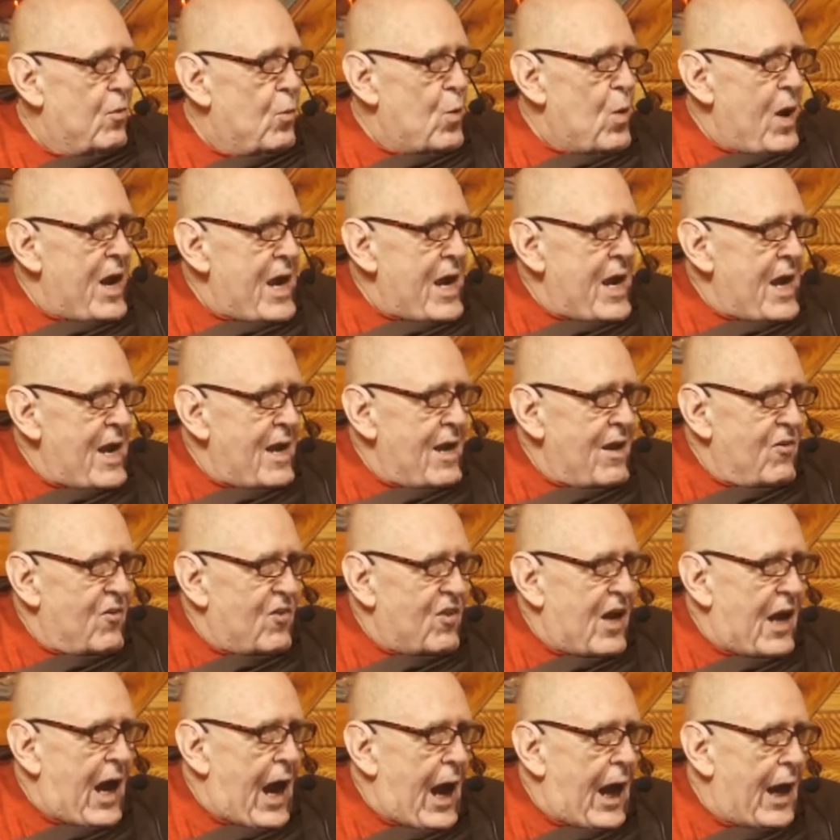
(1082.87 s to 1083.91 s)
the way it's
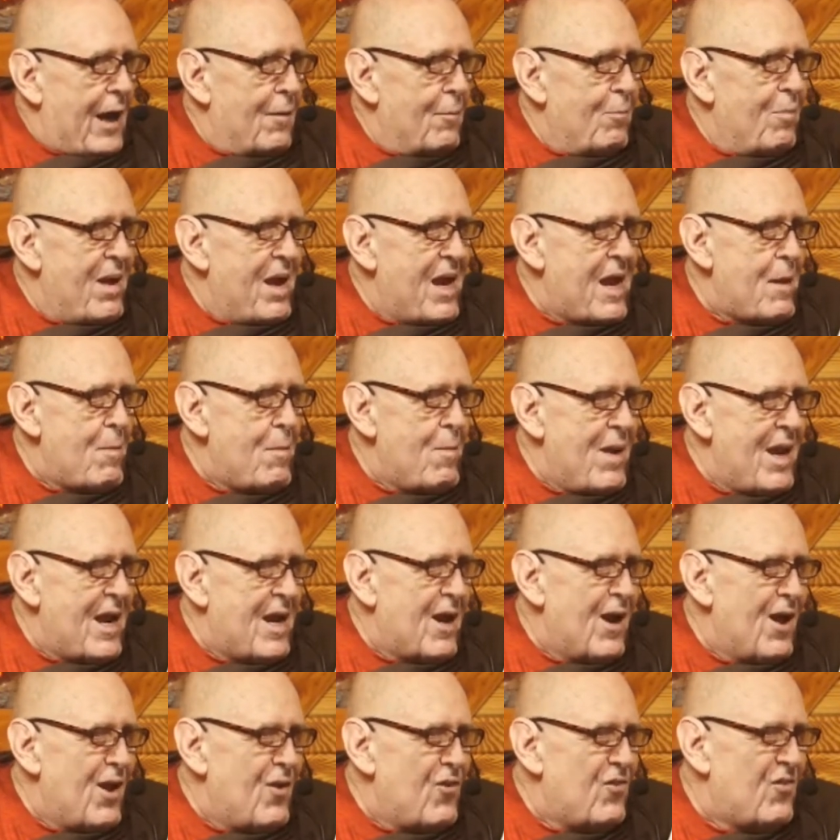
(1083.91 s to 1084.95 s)
got to be
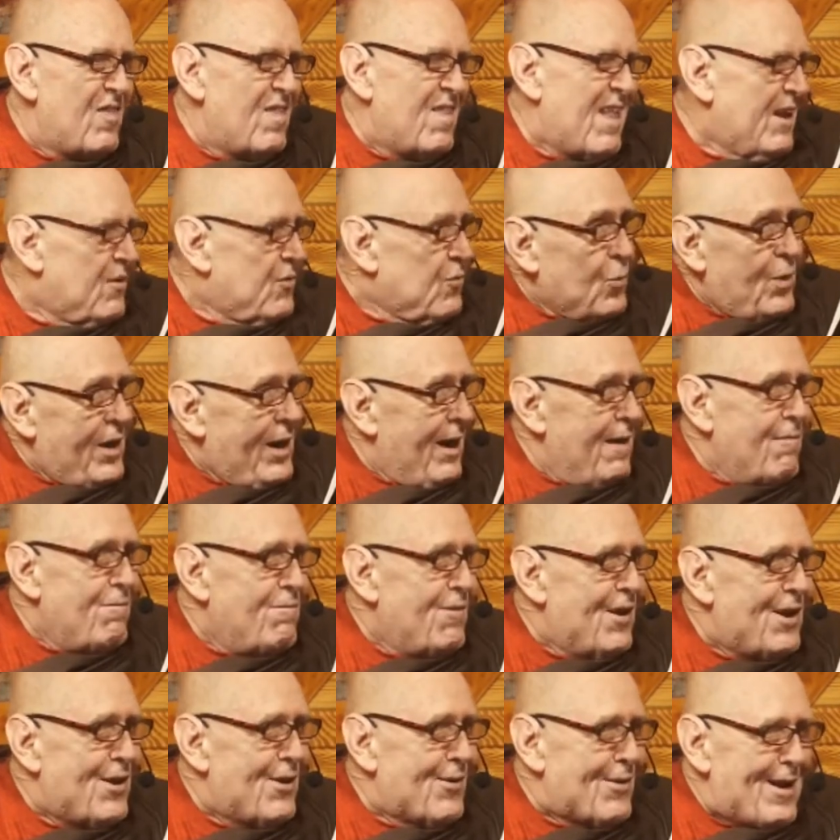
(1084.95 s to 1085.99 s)
because that's what I
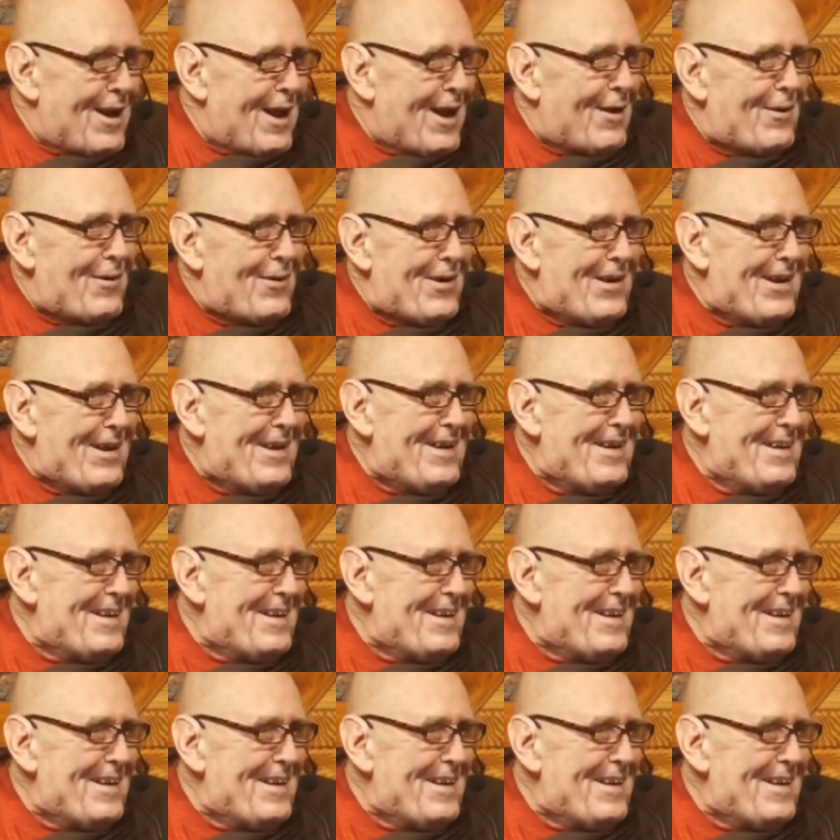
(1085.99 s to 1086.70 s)
figured out.